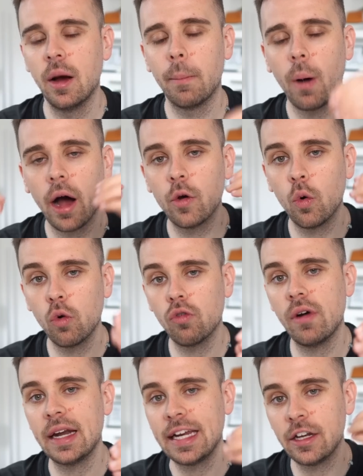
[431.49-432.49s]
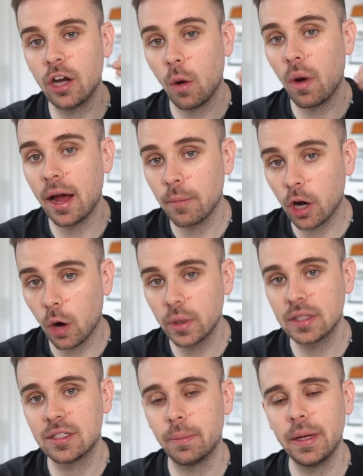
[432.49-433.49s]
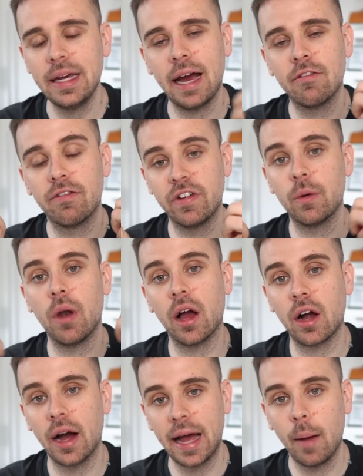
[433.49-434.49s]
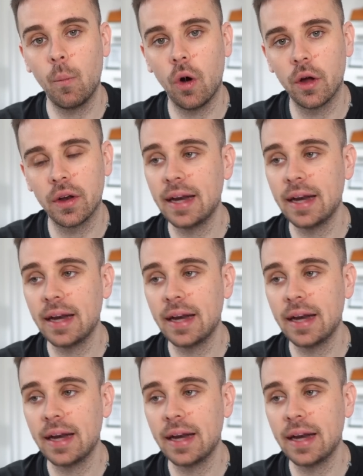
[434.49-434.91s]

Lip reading: but I already know I am going to be and feel like I am one.